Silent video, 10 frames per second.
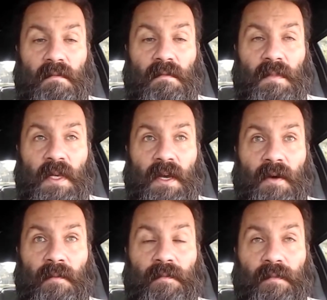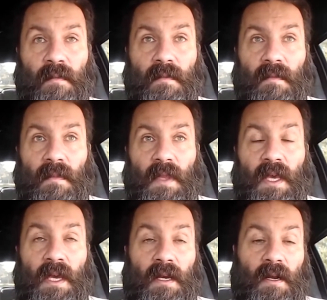
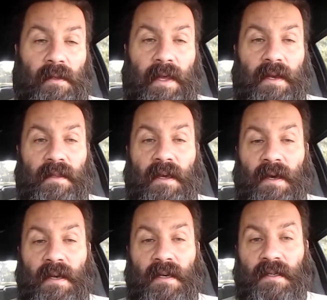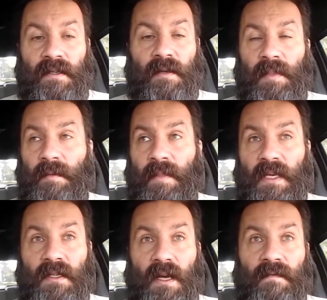and a lot of the audit is simply
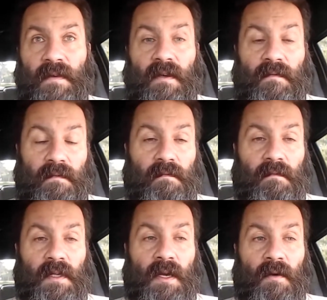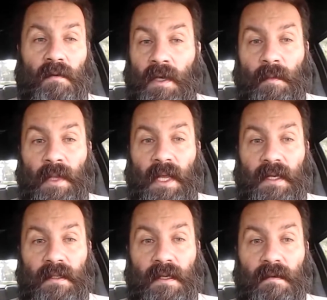based off of,
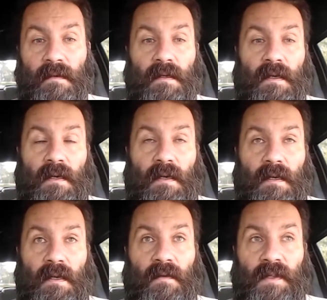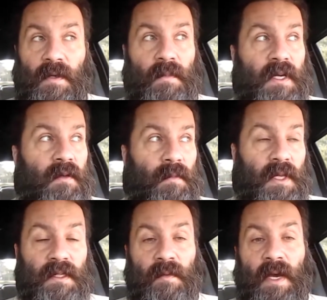complaints. If somebody
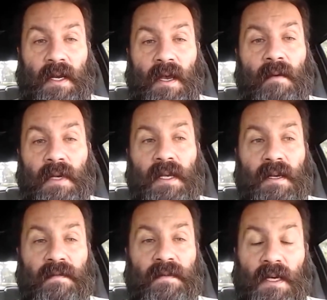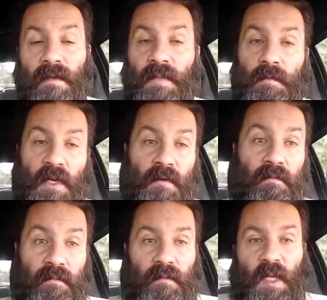complains about a company enough times, boom,
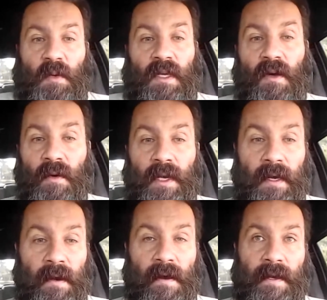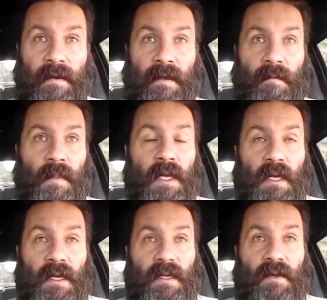we go in and audit them.
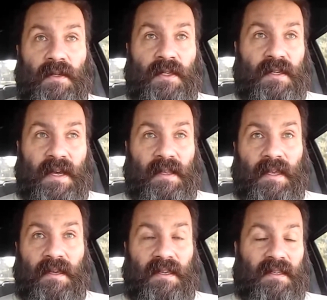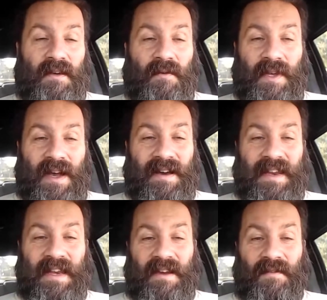It's not like, we
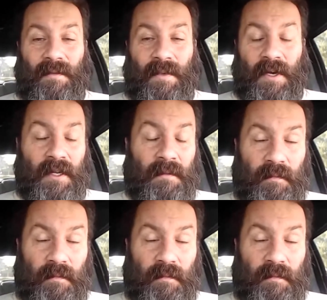audit everybody.